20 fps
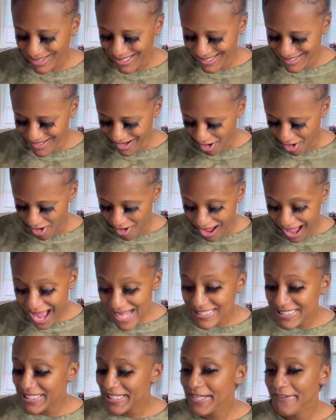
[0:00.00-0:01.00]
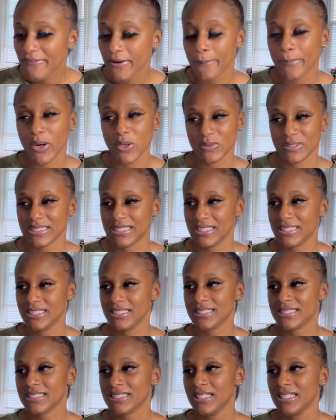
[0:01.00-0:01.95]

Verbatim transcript: y'all, I didn't even post this.